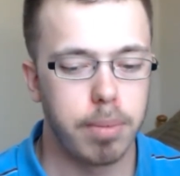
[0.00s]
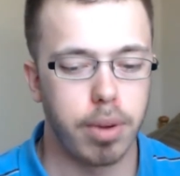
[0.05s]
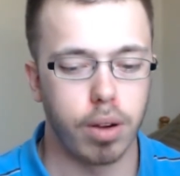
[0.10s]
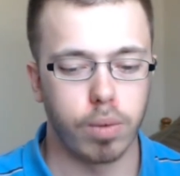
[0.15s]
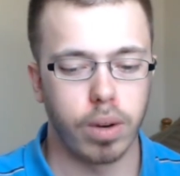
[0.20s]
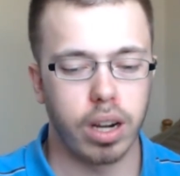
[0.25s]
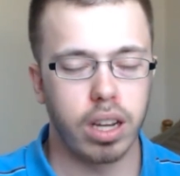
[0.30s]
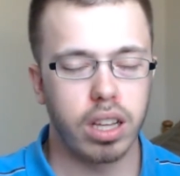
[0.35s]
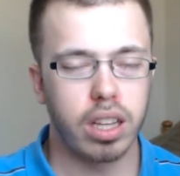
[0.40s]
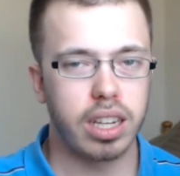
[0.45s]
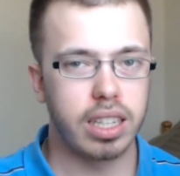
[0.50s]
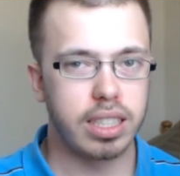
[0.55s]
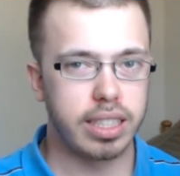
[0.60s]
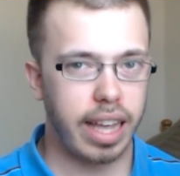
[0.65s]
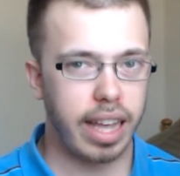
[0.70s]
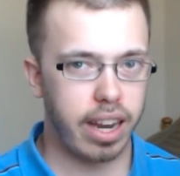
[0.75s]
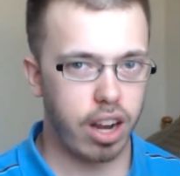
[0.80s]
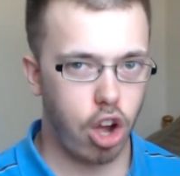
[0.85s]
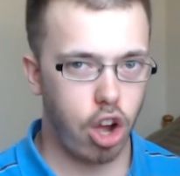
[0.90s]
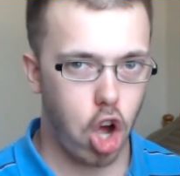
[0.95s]
But rarely
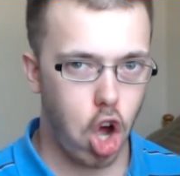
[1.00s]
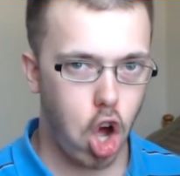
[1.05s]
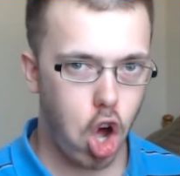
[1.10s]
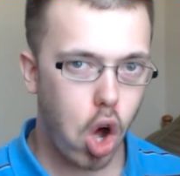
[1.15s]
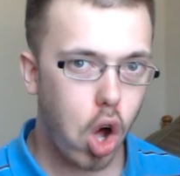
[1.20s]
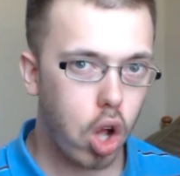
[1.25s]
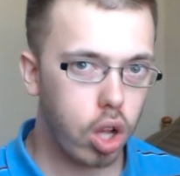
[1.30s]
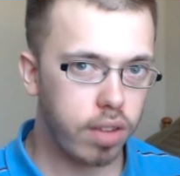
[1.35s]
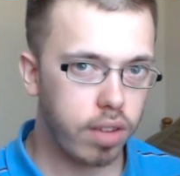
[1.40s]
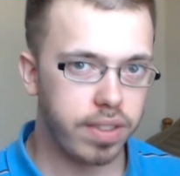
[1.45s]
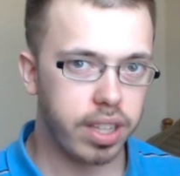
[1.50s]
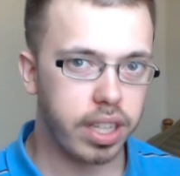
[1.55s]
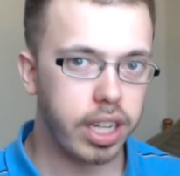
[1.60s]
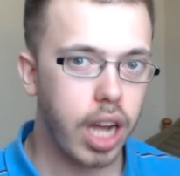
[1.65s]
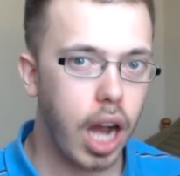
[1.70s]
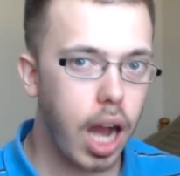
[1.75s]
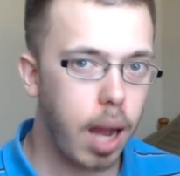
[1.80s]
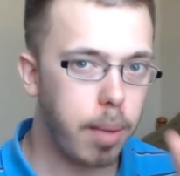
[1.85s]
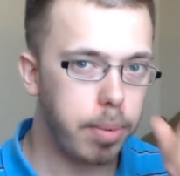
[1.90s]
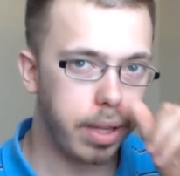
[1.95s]
is that all of the
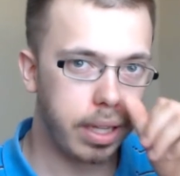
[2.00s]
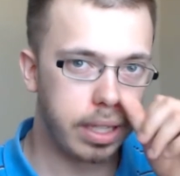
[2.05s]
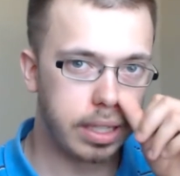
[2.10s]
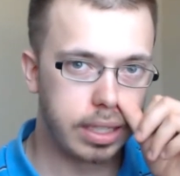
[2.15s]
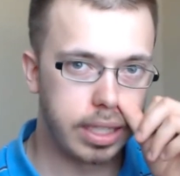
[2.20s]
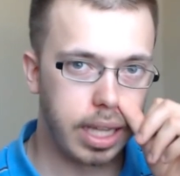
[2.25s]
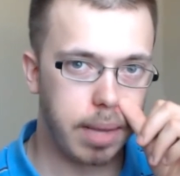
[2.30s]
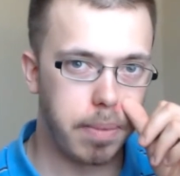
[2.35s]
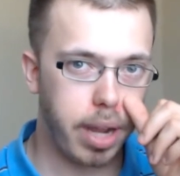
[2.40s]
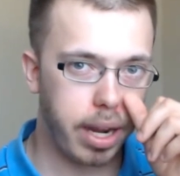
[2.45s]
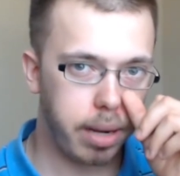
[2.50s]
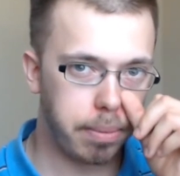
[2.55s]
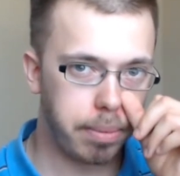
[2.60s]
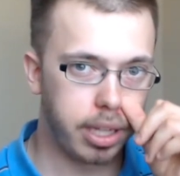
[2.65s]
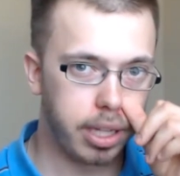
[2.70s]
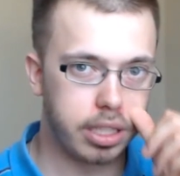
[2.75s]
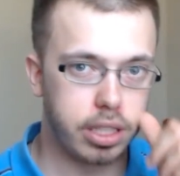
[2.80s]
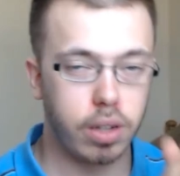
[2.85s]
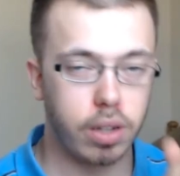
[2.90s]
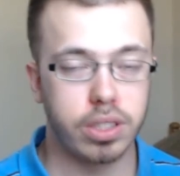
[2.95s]
goblins that might
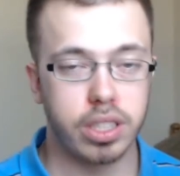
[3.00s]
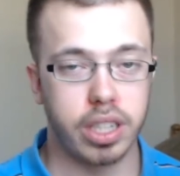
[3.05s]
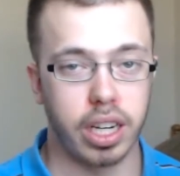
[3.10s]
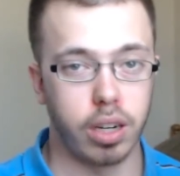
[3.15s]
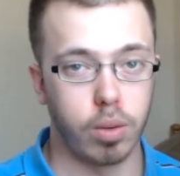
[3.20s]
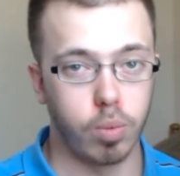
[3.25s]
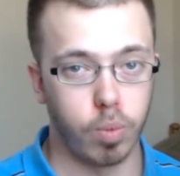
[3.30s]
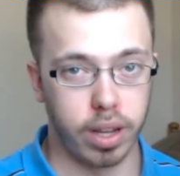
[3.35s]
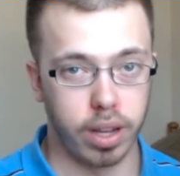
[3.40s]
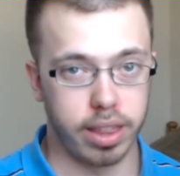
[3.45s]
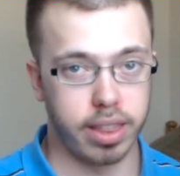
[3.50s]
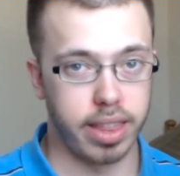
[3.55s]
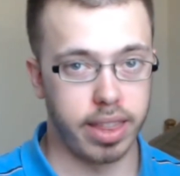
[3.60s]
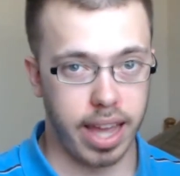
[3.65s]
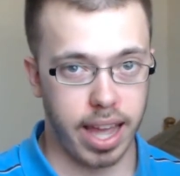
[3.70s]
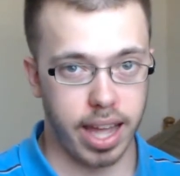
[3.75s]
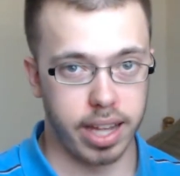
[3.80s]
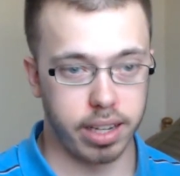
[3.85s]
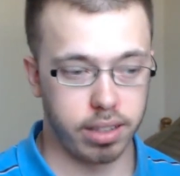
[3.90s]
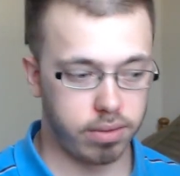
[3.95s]
be associated with
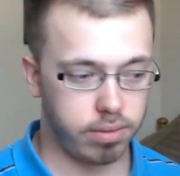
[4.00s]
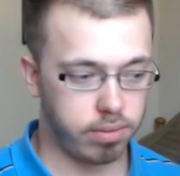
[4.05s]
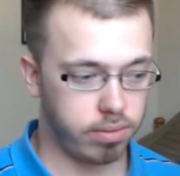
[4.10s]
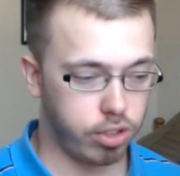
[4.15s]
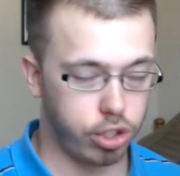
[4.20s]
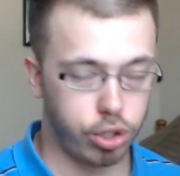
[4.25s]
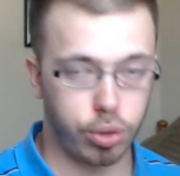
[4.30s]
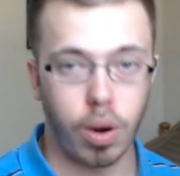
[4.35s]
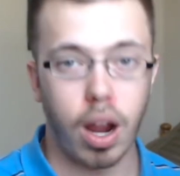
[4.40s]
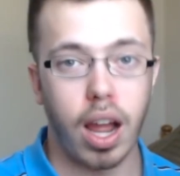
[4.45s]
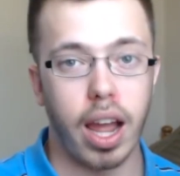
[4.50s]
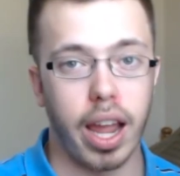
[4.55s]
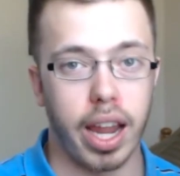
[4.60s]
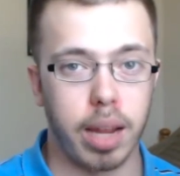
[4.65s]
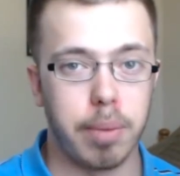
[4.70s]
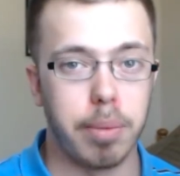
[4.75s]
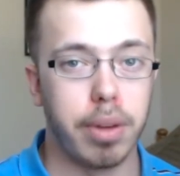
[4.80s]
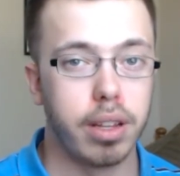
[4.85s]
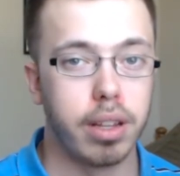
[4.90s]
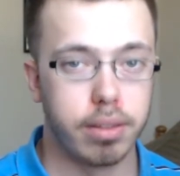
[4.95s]
that
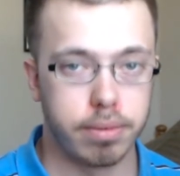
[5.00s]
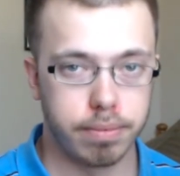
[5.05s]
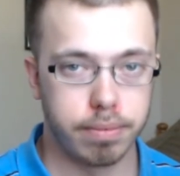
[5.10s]
tribe.